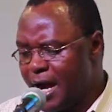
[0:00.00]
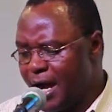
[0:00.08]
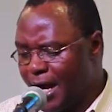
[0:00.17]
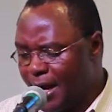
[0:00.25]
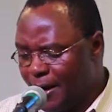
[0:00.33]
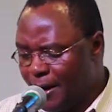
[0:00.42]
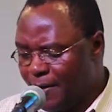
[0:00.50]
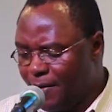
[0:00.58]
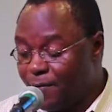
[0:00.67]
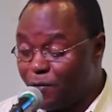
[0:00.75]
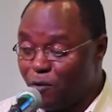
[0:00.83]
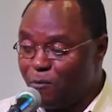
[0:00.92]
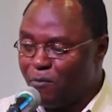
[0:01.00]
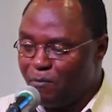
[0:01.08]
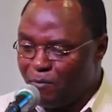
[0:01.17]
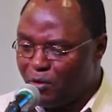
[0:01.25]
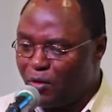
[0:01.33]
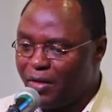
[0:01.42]
Uh,
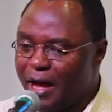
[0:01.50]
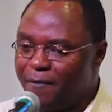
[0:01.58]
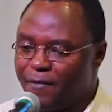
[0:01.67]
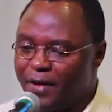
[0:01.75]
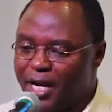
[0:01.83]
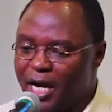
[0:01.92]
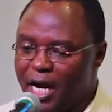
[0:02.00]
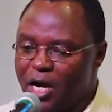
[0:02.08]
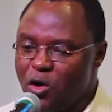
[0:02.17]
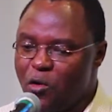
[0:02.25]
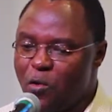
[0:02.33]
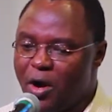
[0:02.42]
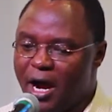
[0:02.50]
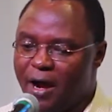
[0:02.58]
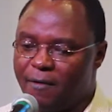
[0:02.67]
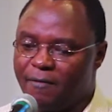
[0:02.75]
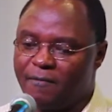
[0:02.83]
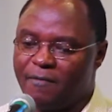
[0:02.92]
from North Africa, who
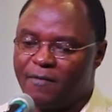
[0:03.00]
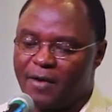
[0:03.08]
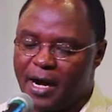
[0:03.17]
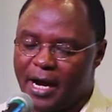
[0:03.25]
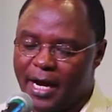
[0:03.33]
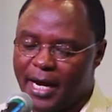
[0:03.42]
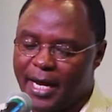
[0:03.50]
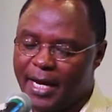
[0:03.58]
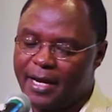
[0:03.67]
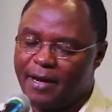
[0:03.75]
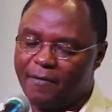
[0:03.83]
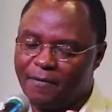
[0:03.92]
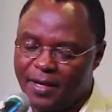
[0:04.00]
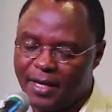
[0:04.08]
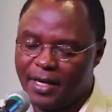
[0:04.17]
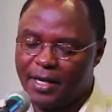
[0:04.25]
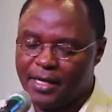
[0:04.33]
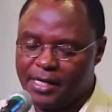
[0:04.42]
have uh, had a
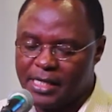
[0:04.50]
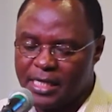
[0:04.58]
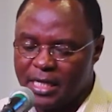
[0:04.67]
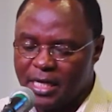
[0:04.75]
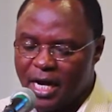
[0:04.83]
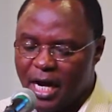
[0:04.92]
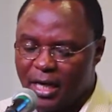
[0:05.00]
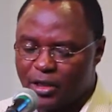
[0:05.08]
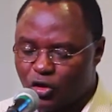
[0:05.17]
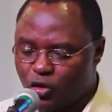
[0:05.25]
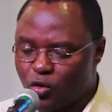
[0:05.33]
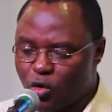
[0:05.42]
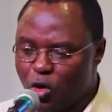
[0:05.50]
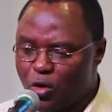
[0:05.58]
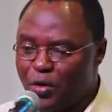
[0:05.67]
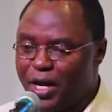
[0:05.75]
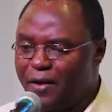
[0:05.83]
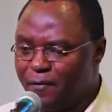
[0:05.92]
very uh,
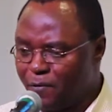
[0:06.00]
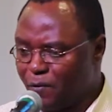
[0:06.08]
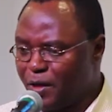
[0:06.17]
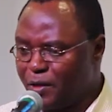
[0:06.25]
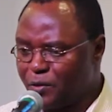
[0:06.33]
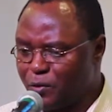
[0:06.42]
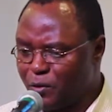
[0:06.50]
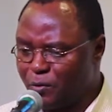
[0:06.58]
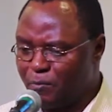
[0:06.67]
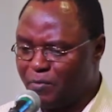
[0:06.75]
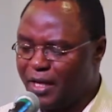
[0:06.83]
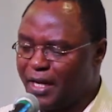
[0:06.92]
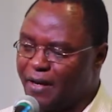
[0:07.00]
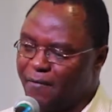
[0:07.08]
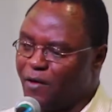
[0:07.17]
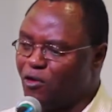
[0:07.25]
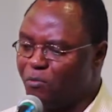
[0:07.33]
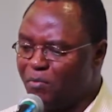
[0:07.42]
strong influence on the
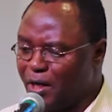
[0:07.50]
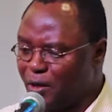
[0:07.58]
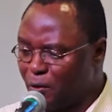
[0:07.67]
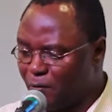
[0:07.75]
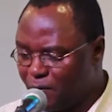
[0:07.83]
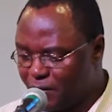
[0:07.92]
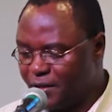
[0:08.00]
development of